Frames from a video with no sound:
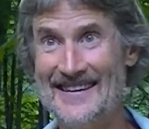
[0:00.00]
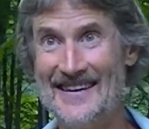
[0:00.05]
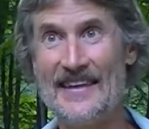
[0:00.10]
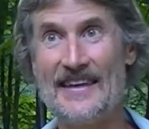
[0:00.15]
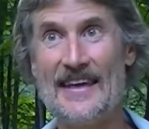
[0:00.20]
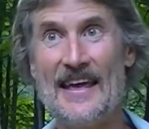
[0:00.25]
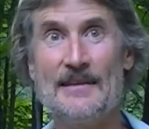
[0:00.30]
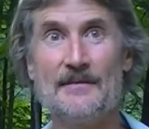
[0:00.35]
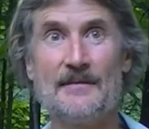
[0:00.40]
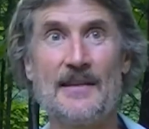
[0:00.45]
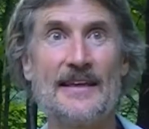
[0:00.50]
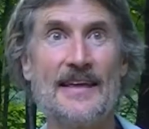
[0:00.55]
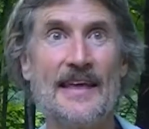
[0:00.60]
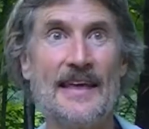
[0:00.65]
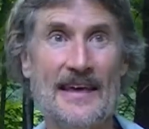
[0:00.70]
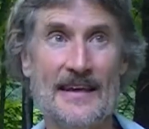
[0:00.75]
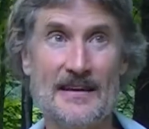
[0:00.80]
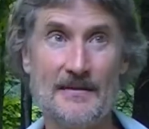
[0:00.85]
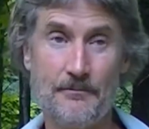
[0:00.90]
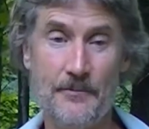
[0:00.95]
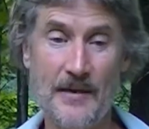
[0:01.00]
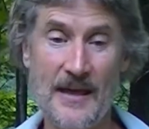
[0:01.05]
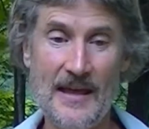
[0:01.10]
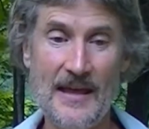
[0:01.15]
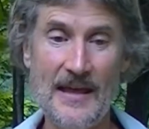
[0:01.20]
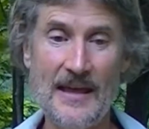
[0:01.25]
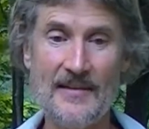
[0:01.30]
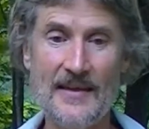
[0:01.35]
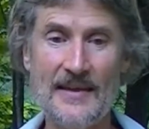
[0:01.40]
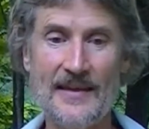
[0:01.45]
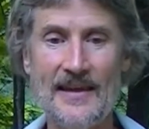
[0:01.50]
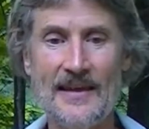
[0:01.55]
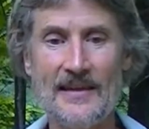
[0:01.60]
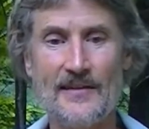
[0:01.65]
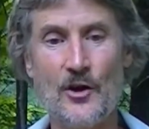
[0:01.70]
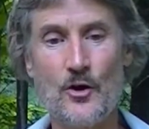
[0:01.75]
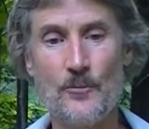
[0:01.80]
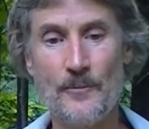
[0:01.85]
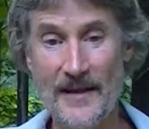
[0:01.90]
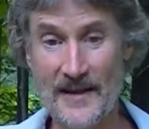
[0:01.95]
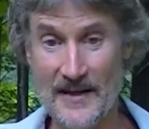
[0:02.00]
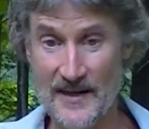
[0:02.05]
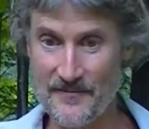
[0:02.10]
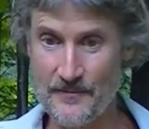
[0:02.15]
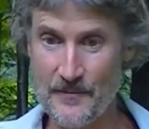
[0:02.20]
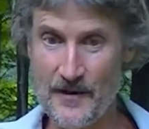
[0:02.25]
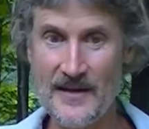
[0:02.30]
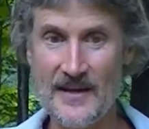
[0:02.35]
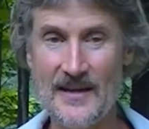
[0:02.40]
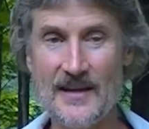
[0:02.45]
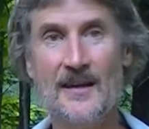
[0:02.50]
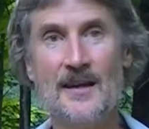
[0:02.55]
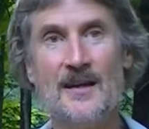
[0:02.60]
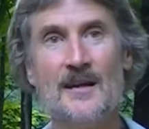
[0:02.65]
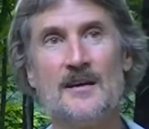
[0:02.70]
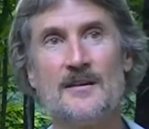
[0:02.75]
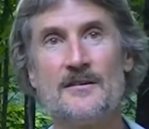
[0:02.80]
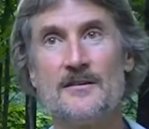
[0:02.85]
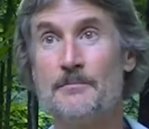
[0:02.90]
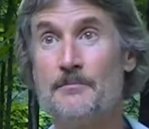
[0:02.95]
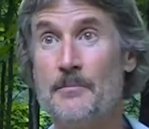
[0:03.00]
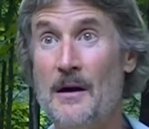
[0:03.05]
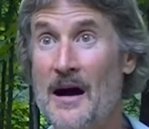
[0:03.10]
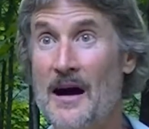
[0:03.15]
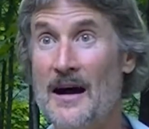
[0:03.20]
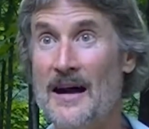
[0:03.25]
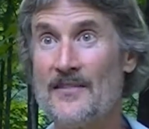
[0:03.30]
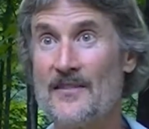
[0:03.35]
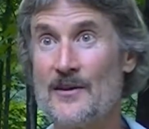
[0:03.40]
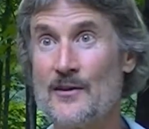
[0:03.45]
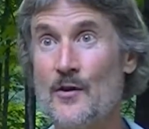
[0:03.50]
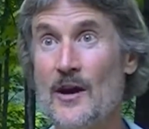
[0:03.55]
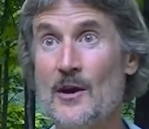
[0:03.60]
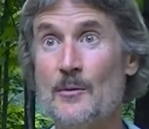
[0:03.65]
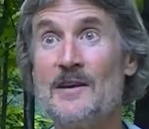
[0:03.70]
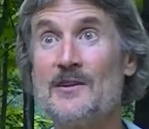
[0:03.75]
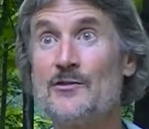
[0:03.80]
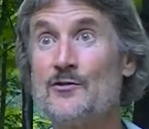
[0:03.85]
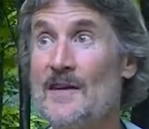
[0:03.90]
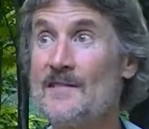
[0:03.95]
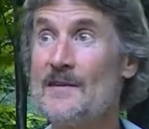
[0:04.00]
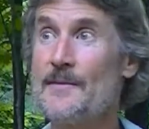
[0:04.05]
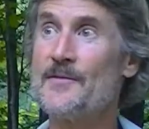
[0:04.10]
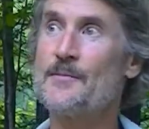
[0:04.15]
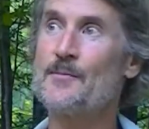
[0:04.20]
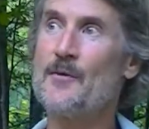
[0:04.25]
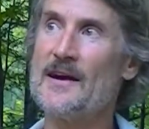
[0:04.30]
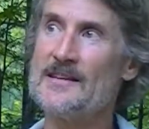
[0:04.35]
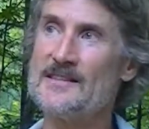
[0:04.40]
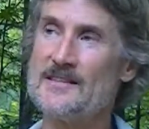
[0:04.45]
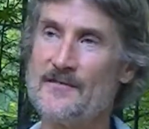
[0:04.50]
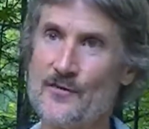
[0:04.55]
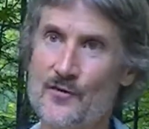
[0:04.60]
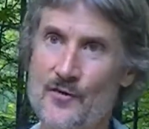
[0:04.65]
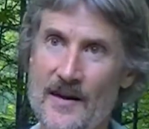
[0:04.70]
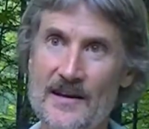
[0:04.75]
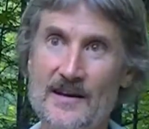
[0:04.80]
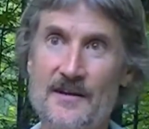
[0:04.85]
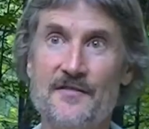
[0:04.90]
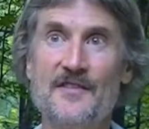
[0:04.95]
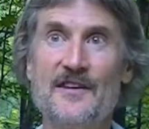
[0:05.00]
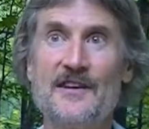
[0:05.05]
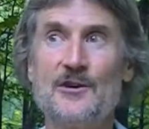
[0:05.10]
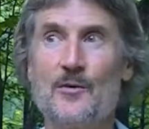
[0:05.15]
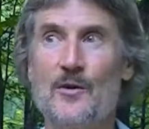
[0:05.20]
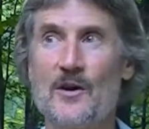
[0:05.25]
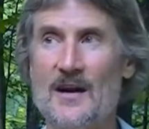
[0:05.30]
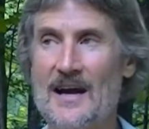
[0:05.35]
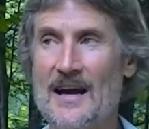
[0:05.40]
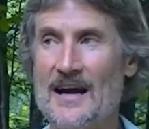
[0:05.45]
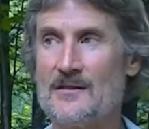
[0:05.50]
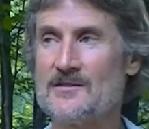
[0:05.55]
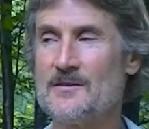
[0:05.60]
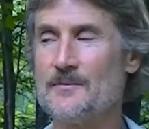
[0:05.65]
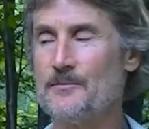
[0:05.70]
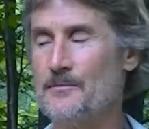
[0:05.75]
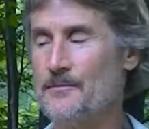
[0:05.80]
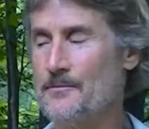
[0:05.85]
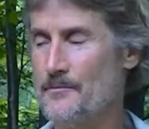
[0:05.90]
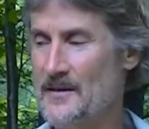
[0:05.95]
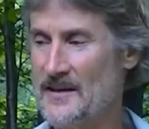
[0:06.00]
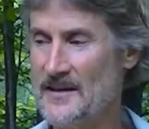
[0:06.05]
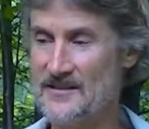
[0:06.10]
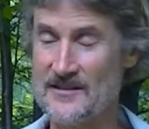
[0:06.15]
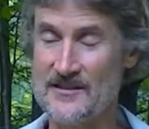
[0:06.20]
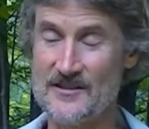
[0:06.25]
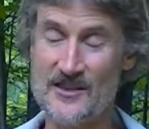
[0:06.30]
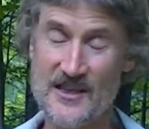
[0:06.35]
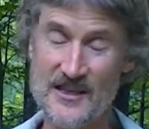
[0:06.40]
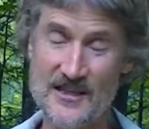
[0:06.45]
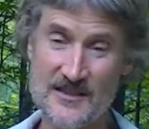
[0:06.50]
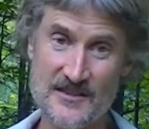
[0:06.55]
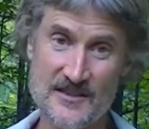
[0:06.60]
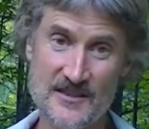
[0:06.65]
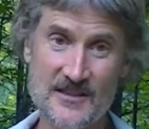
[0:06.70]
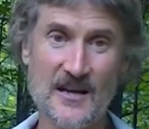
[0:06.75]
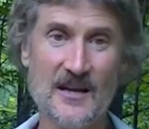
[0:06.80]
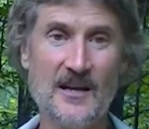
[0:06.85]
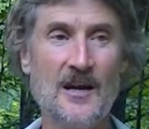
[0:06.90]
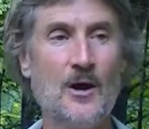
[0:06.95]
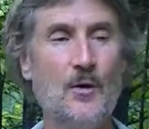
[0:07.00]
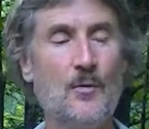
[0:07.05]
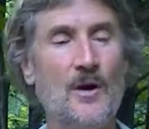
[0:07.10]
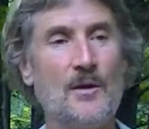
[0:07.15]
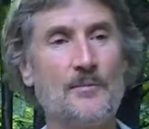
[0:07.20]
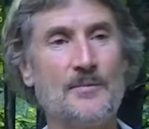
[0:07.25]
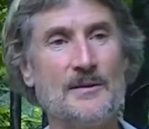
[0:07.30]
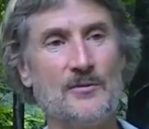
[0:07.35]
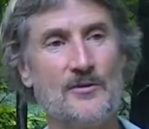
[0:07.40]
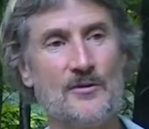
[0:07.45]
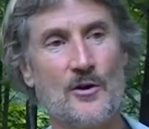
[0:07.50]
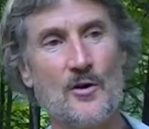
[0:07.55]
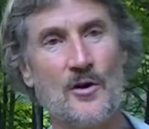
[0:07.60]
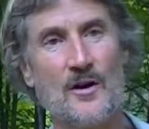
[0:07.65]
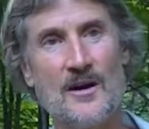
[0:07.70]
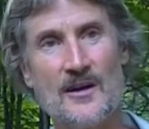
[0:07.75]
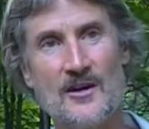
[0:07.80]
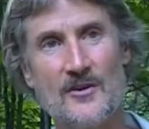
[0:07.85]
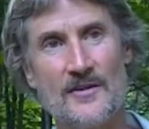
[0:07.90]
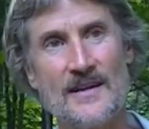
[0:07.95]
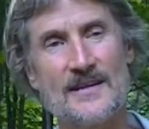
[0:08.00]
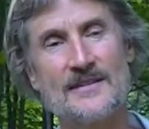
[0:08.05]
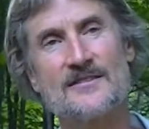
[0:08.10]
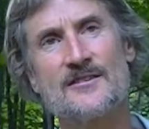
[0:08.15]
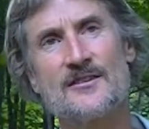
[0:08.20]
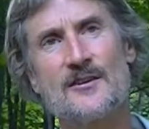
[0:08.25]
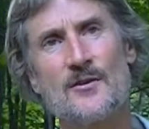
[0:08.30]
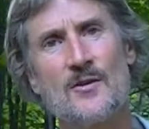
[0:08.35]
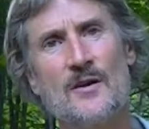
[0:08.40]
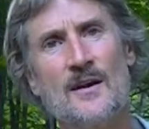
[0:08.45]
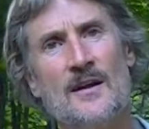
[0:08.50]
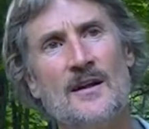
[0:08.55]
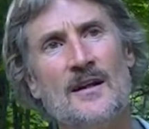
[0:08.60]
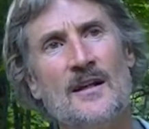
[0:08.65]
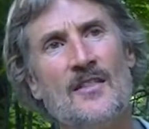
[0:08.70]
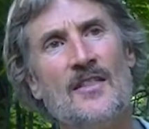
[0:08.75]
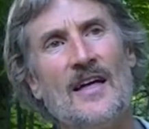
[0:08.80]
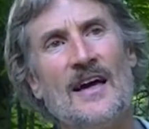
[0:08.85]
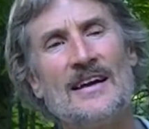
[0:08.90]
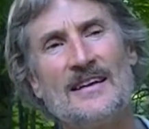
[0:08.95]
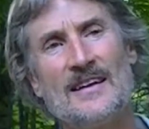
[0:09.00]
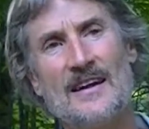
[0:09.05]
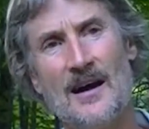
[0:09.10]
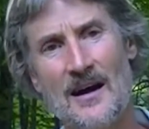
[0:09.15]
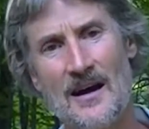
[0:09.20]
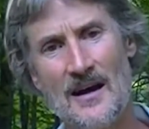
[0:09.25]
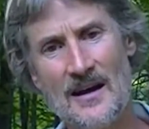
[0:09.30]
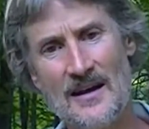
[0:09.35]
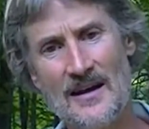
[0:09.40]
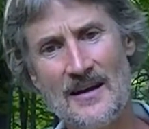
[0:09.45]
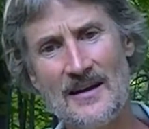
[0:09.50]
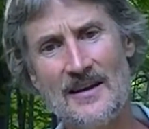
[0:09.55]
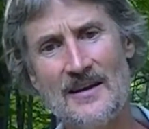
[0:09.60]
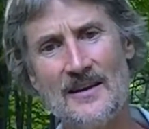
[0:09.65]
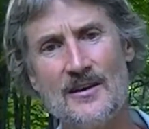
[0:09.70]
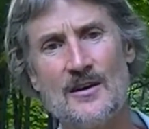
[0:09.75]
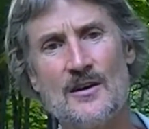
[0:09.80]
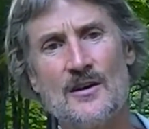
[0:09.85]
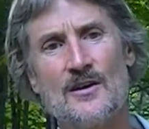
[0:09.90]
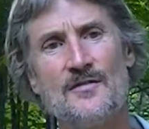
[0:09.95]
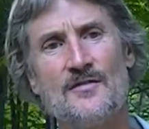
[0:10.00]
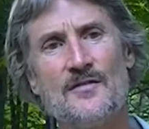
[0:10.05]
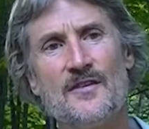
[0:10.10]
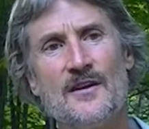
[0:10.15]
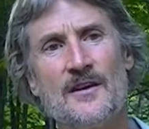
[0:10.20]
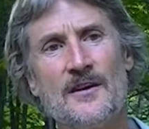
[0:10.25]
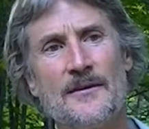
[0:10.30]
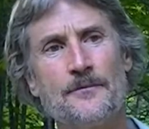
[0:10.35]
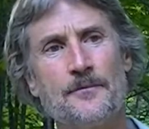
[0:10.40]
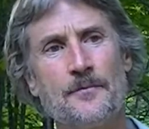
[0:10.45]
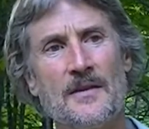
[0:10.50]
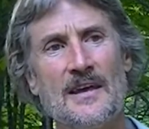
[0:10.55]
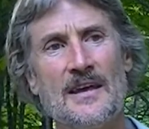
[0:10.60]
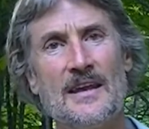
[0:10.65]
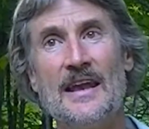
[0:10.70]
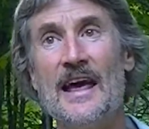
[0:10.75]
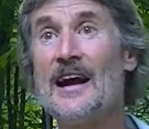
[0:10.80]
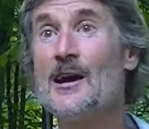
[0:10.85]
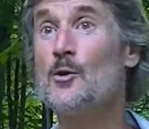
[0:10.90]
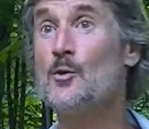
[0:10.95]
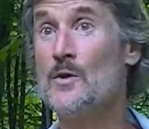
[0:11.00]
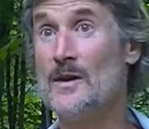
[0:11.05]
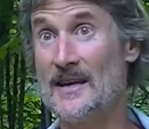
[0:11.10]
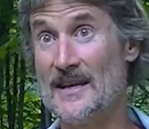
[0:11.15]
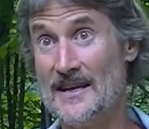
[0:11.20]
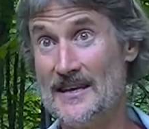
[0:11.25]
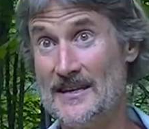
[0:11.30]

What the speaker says: They can't pay. They don't make enough money to buy the grain. We drive up the price of grain to feed to our cows and pigs and chickens, while people go hungry. And so that kind of inequity